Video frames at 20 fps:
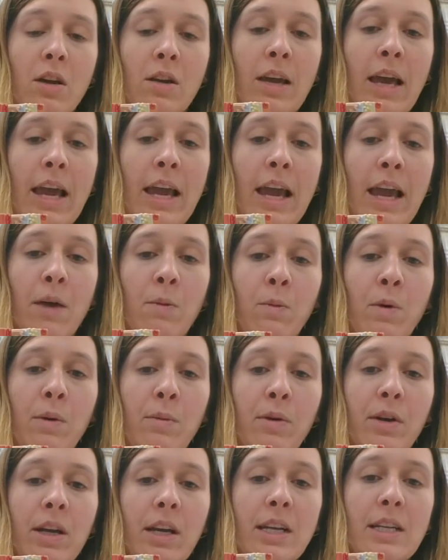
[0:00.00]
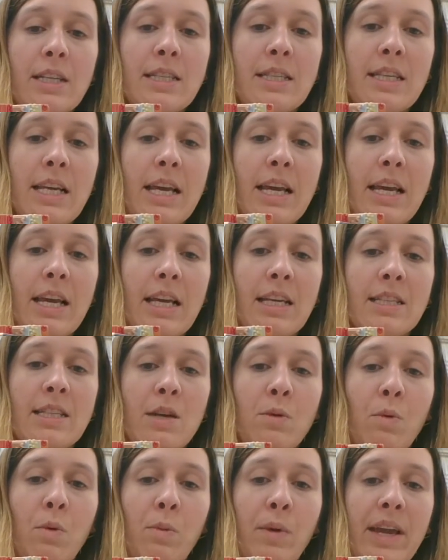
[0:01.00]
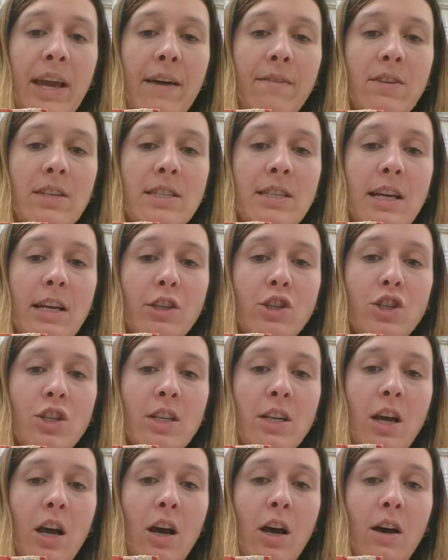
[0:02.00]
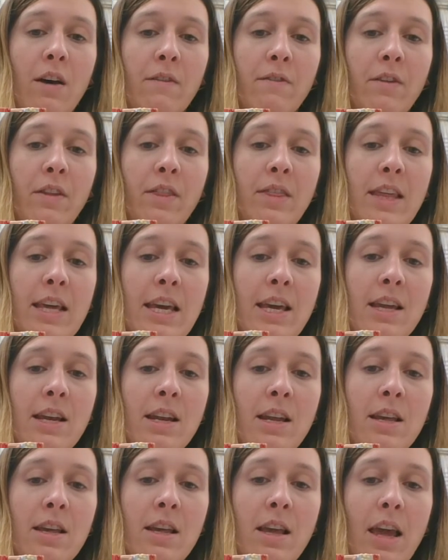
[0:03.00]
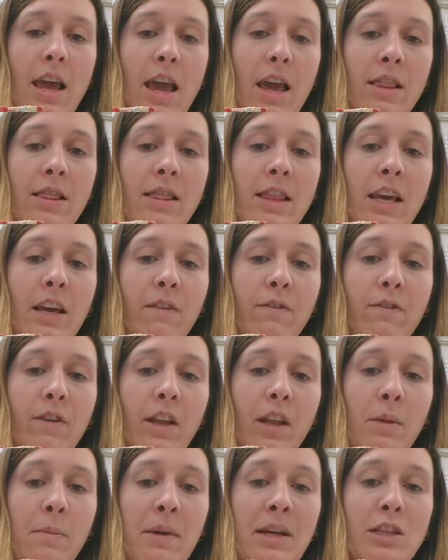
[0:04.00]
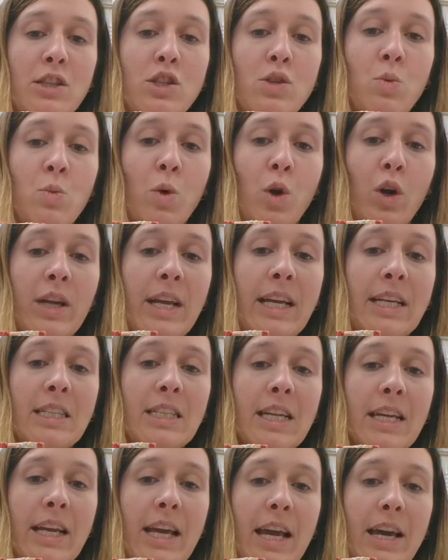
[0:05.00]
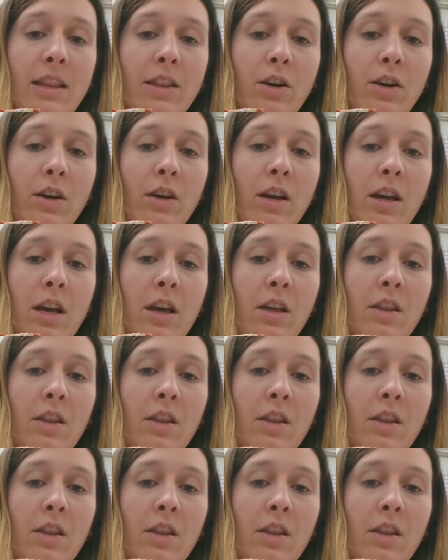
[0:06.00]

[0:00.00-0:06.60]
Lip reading: Okay, and what we're going to see is that when we have a section of thin and thick filaments working together,